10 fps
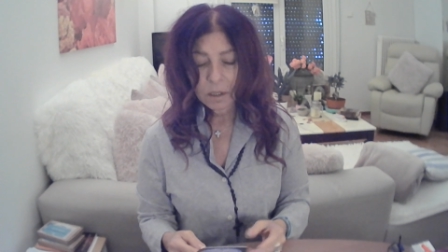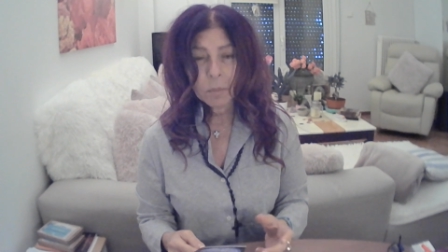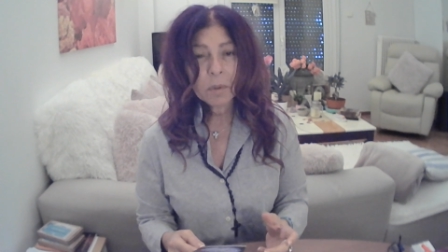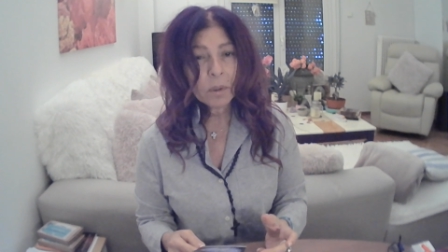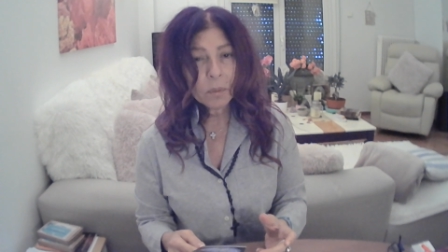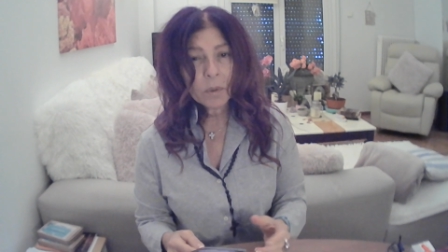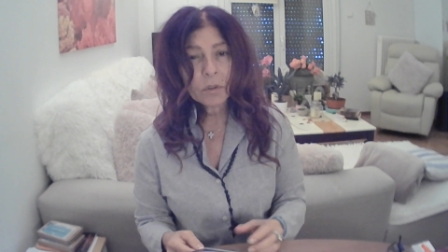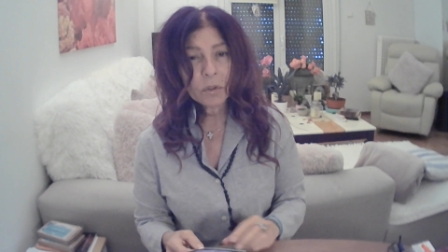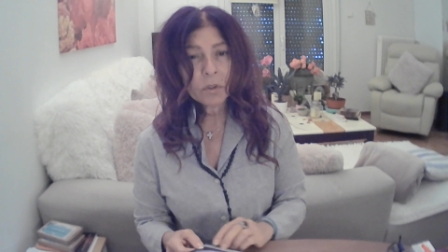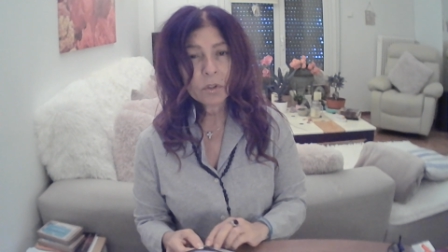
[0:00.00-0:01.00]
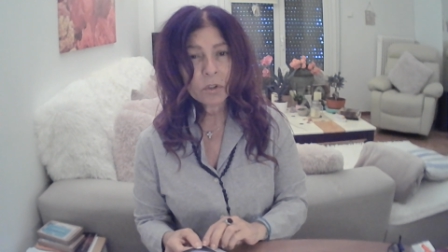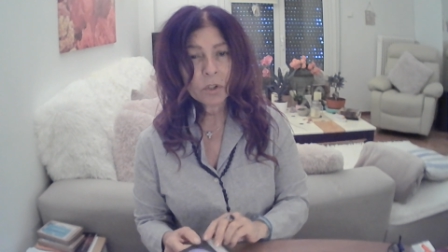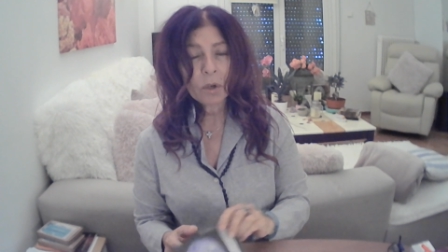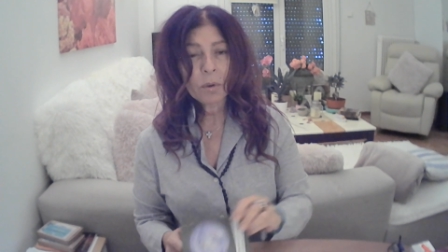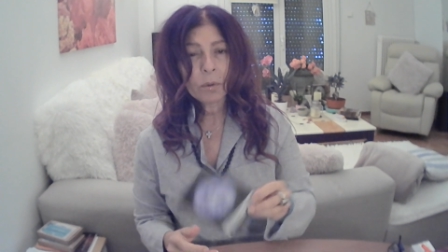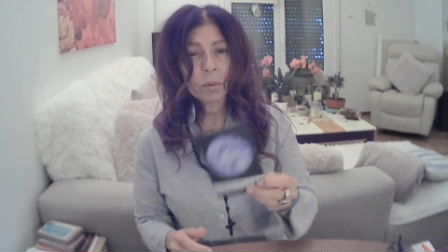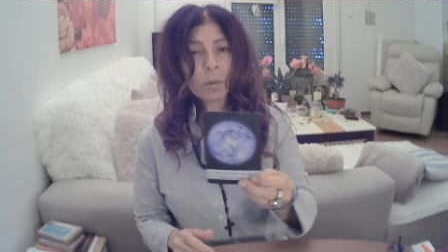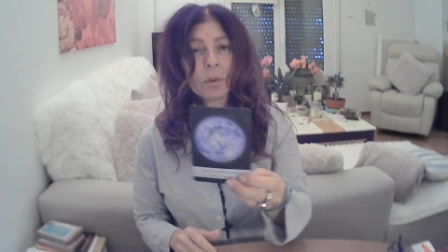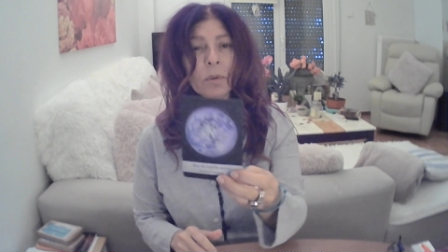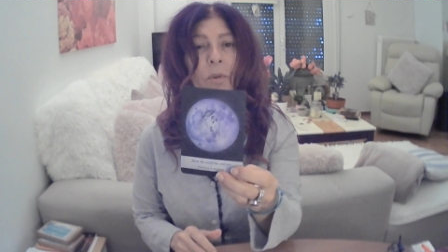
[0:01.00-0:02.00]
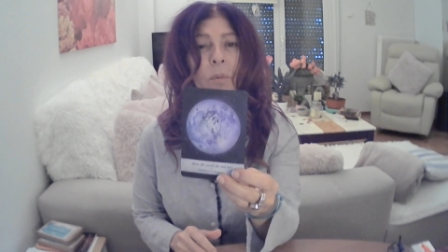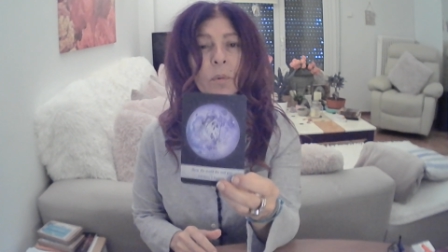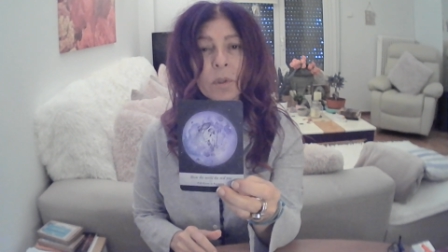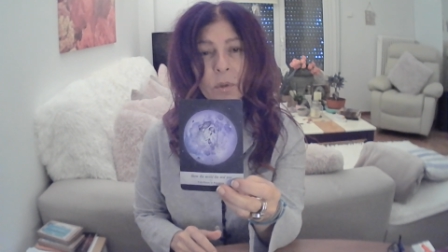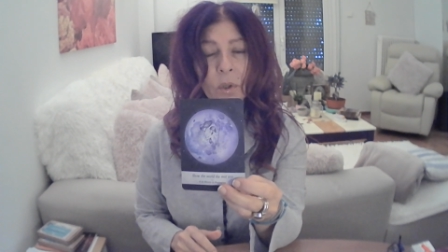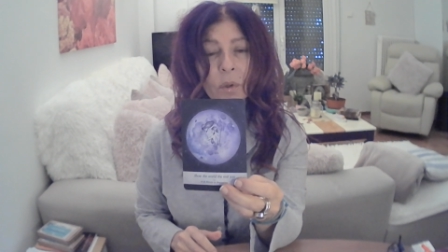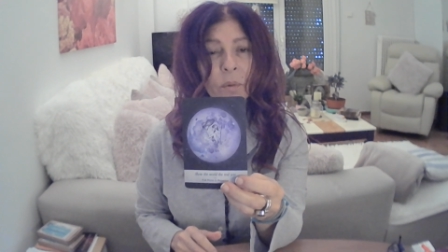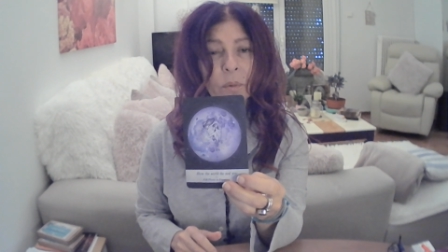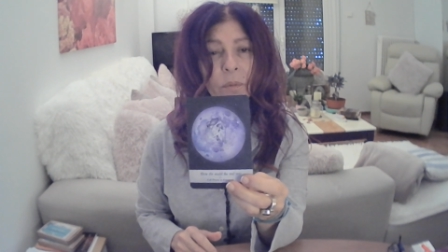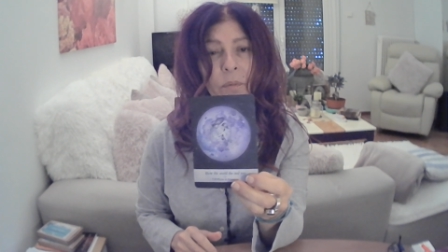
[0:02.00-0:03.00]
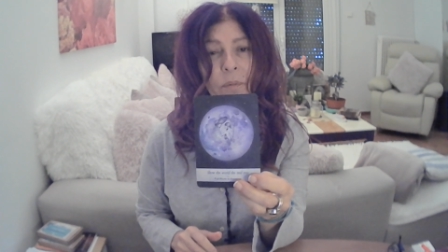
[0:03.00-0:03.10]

Spirit wants you to show the world the real you.